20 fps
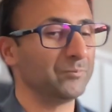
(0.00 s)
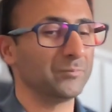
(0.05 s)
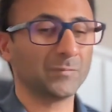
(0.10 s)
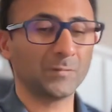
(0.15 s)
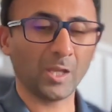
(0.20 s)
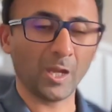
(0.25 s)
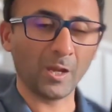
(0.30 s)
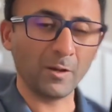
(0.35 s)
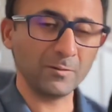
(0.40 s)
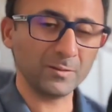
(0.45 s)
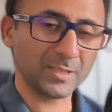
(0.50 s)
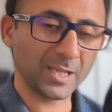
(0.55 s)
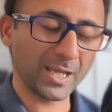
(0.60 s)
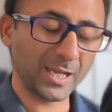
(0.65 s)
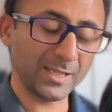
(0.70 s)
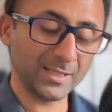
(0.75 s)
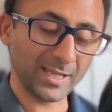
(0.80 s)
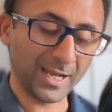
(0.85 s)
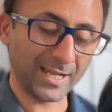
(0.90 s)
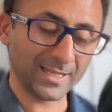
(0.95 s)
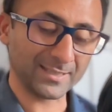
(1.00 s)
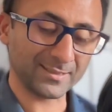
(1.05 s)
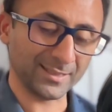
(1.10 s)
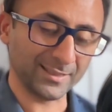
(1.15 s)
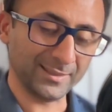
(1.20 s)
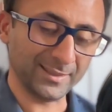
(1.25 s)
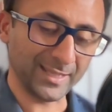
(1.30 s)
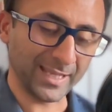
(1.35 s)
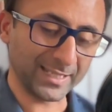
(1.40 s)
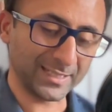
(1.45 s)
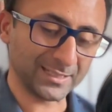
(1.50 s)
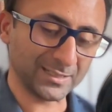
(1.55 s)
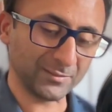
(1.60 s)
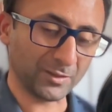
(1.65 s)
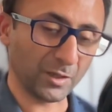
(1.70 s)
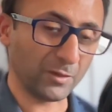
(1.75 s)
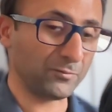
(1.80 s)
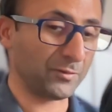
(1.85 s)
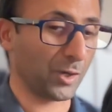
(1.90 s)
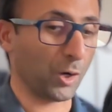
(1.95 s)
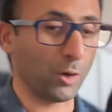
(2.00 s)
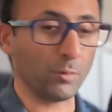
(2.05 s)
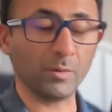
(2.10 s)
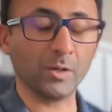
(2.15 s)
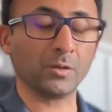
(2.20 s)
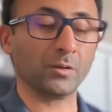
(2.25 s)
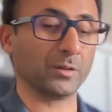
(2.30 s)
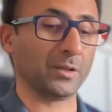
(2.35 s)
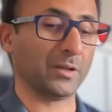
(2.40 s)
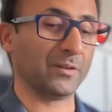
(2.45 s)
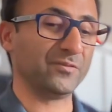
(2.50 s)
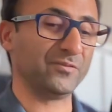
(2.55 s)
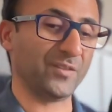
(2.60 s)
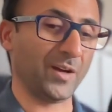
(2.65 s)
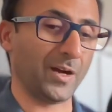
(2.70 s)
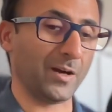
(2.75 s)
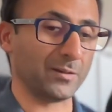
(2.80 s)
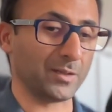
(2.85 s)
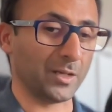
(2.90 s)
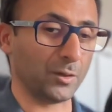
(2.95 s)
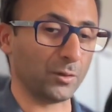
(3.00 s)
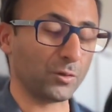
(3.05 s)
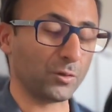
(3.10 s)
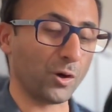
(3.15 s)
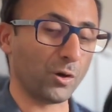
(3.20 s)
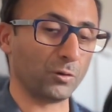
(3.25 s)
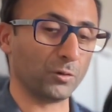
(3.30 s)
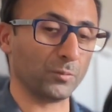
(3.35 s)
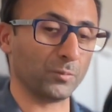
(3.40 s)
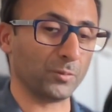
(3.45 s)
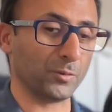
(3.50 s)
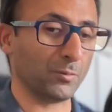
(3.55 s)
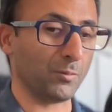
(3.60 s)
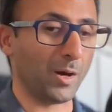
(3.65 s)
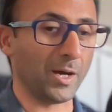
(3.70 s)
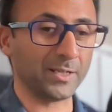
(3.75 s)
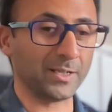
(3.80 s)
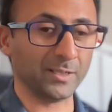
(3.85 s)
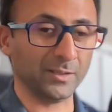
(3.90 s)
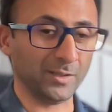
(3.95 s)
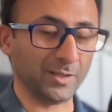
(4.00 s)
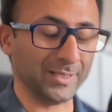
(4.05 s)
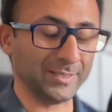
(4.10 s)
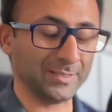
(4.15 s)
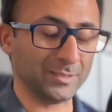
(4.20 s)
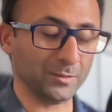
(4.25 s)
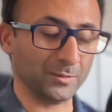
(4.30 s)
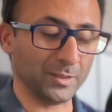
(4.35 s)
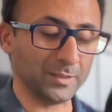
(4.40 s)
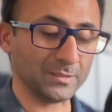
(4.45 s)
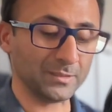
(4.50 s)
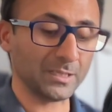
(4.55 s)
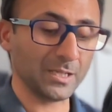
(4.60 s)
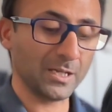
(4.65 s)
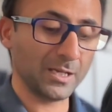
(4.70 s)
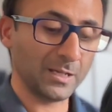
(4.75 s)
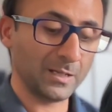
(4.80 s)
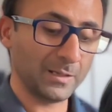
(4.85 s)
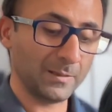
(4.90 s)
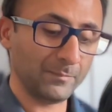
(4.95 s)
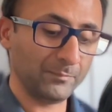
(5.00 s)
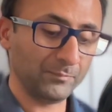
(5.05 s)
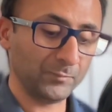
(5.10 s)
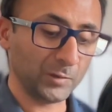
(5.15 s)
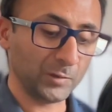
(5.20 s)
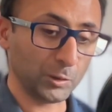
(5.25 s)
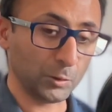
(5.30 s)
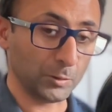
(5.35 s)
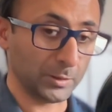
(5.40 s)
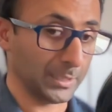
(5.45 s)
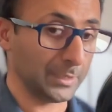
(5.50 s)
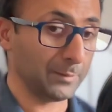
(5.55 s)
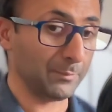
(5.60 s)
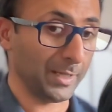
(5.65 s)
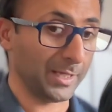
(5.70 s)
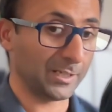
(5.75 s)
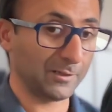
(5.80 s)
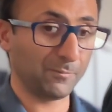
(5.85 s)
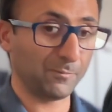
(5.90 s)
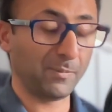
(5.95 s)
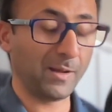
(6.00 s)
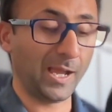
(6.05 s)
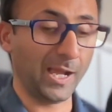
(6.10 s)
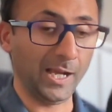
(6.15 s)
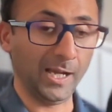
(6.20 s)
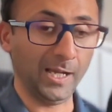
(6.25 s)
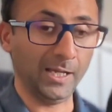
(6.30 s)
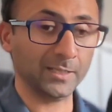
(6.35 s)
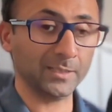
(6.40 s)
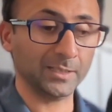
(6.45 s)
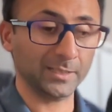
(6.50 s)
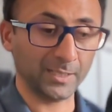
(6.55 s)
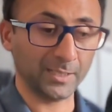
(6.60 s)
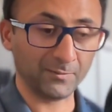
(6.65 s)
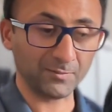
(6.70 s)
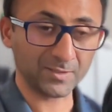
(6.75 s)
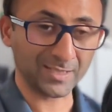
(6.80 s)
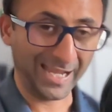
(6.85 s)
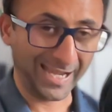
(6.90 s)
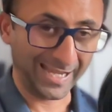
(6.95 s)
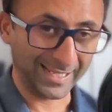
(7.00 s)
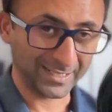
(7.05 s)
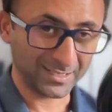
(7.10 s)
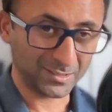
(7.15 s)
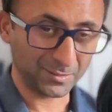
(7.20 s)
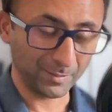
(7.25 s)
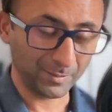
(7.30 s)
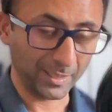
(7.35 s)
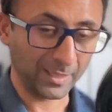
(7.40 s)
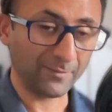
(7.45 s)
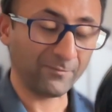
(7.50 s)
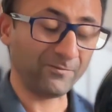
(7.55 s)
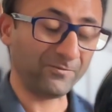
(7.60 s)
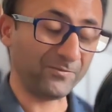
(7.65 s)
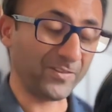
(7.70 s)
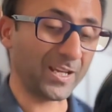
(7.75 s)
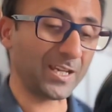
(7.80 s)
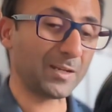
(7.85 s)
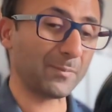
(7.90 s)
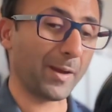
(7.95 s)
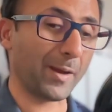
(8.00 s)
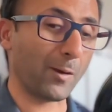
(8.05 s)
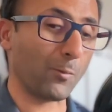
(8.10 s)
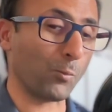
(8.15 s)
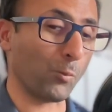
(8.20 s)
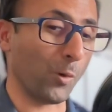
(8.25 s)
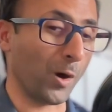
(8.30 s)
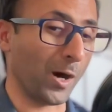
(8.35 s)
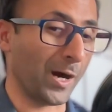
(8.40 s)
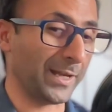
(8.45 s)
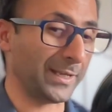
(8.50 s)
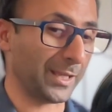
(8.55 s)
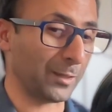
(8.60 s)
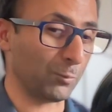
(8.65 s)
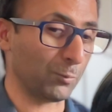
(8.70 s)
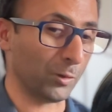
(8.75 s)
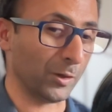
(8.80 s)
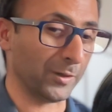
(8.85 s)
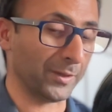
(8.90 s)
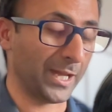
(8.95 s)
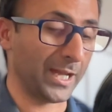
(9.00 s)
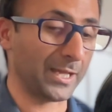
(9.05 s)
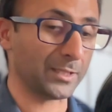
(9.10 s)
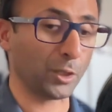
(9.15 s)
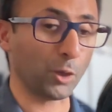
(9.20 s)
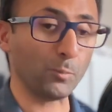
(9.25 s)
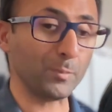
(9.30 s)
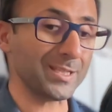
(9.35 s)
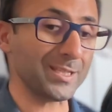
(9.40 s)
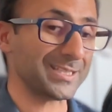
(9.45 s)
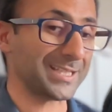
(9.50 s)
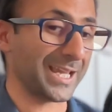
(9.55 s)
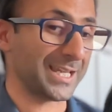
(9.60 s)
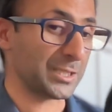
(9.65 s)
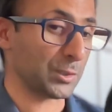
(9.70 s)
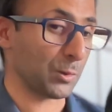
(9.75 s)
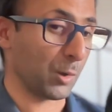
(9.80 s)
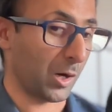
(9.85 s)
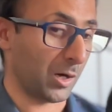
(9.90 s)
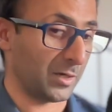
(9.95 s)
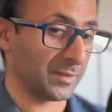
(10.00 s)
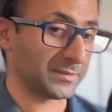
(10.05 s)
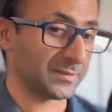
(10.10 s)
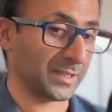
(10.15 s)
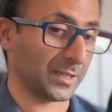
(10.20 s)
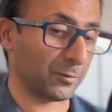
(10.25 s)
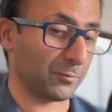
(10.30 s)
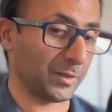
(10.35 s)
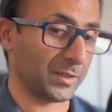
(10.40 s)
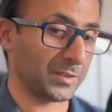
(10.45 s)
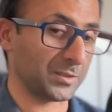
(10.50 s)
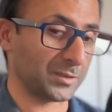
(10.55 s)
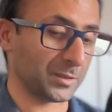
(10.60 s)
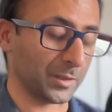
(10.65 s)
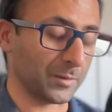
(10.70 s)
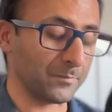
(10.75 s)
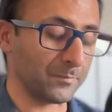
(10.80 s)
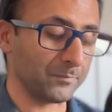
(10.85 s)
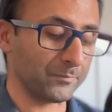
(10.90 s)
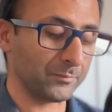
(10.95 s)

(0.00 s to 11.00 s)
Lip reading: Don't take that as a negative. Don't think, oh my god, I failed, I look horrible, why didn't I do this? You did make a plan, they've just added to it. Think about why they want that. Don't be scared to ask that question.